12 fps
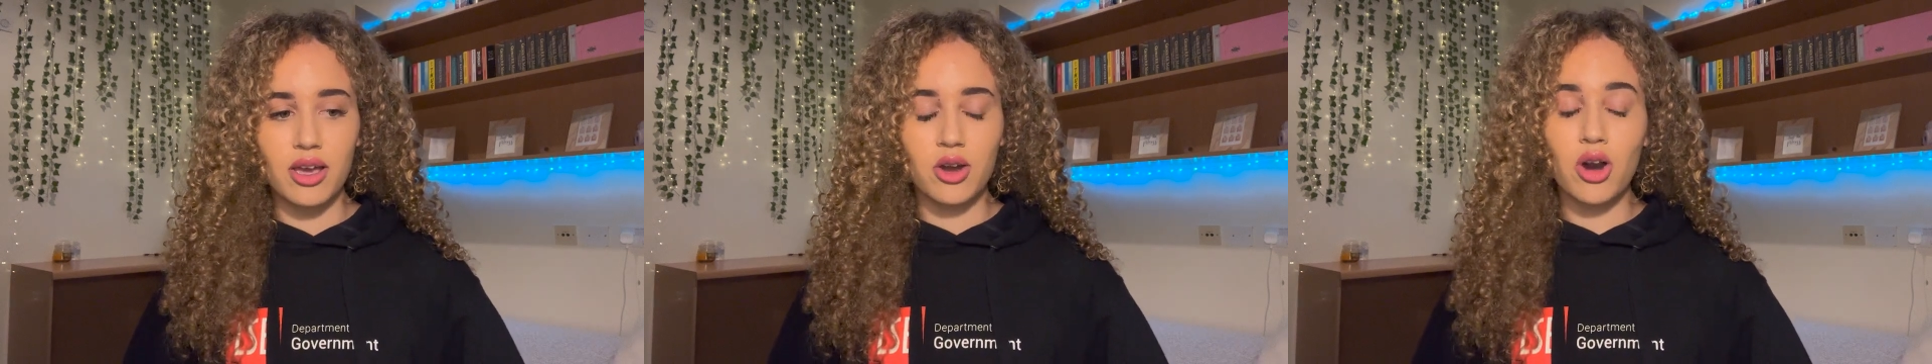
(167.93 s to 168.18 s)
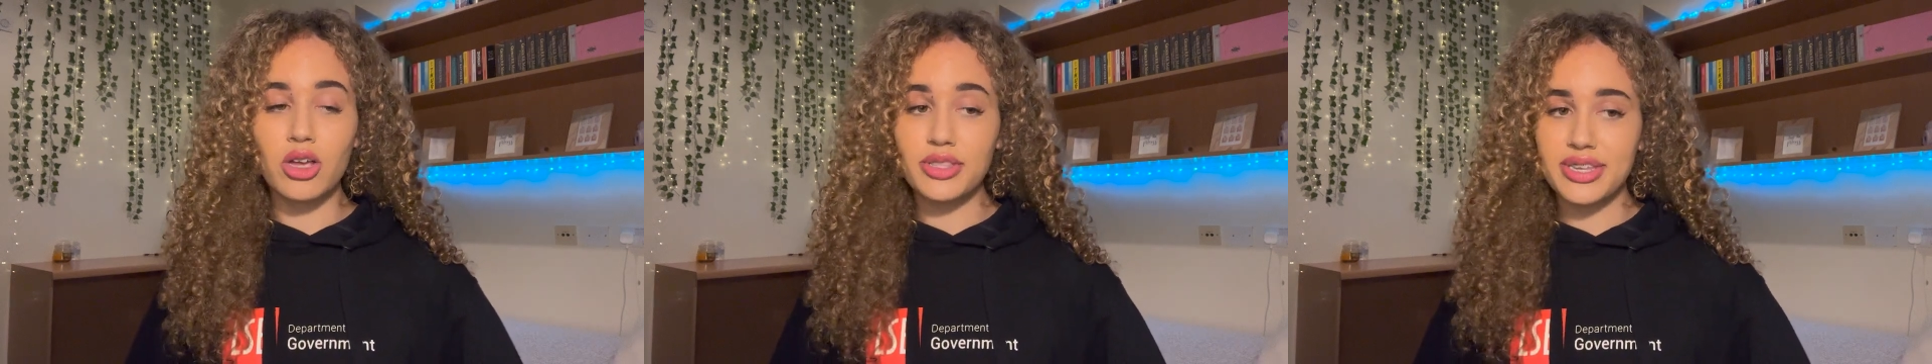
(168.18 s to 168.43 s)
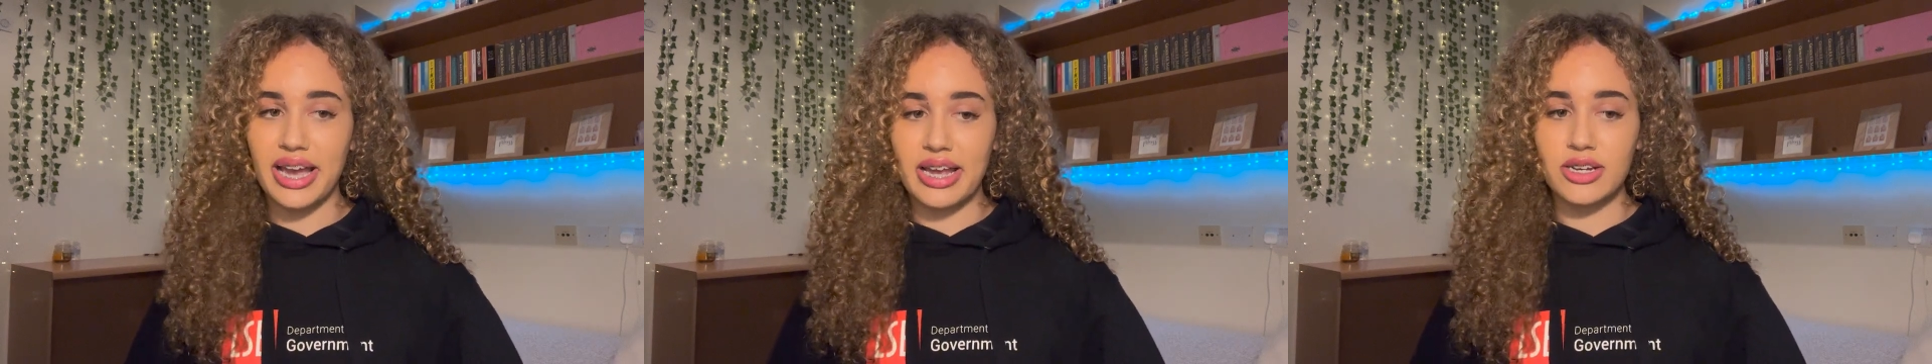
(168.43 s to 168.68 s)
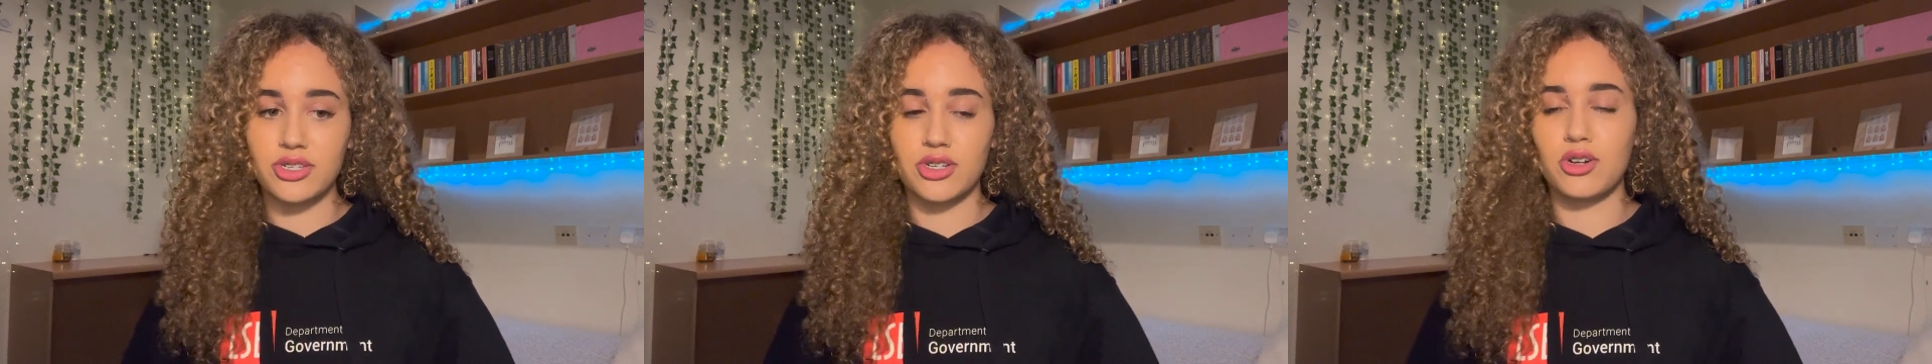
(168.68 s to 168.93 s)

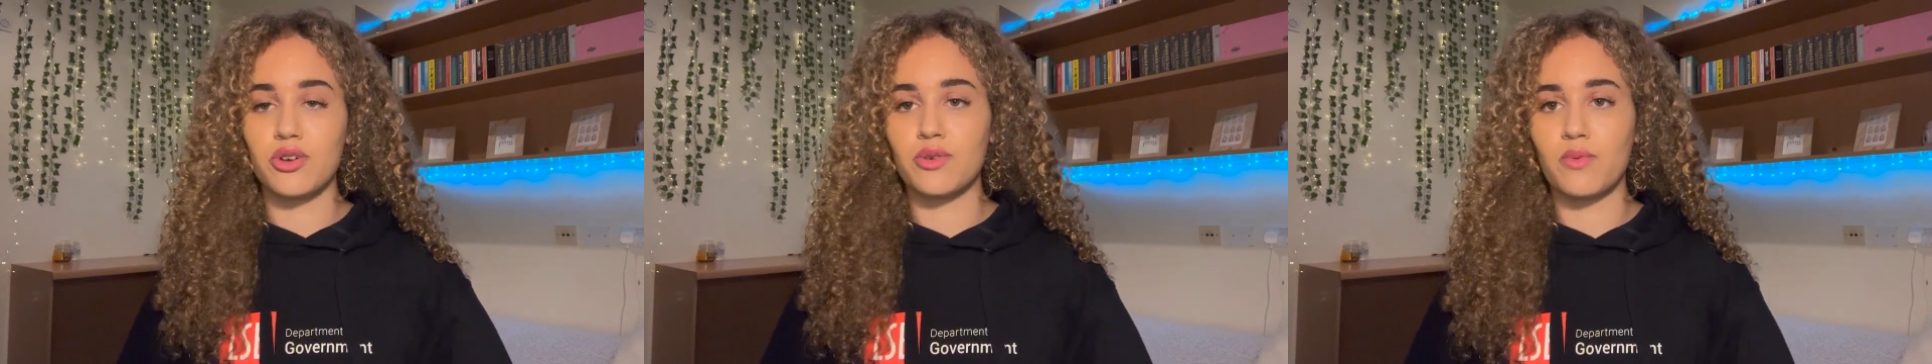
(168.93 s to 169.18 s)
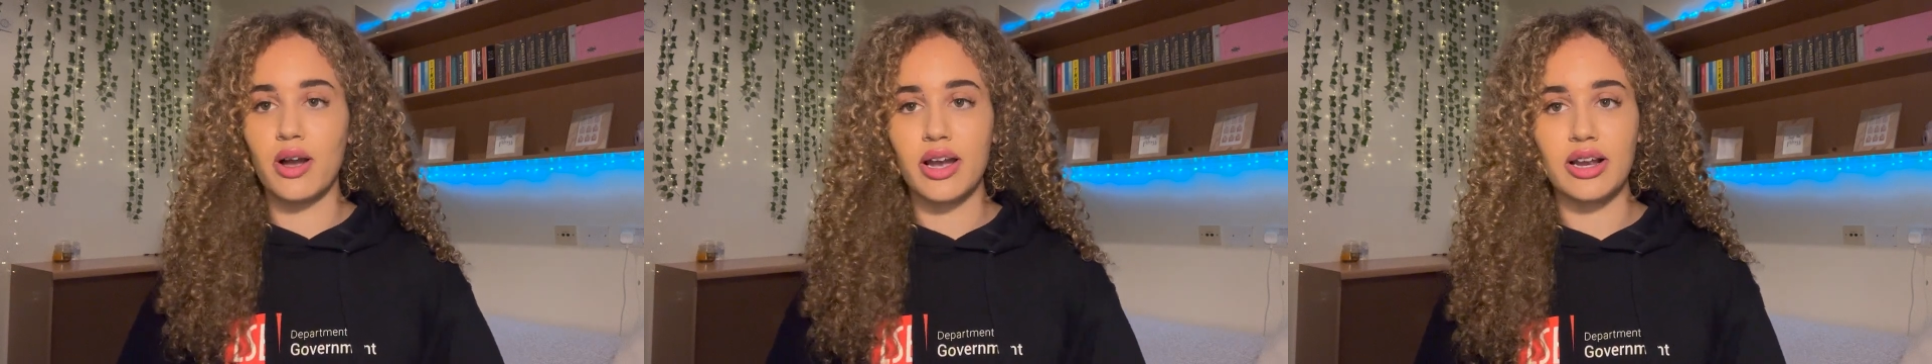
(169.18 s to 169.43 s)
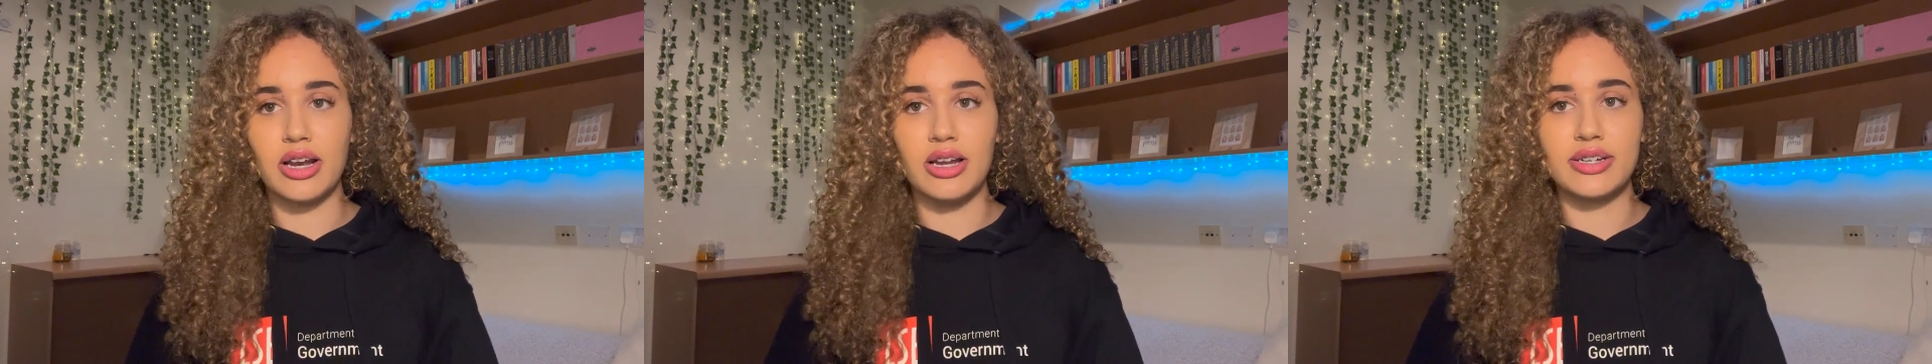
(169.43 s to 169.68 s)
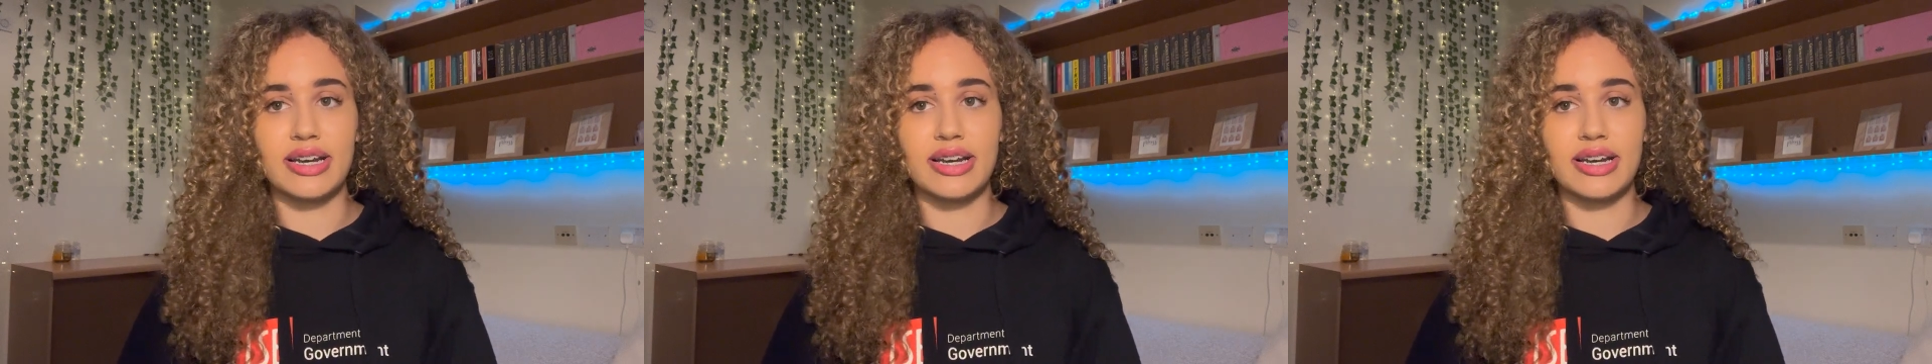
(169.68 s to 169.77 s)
content, so not the workload,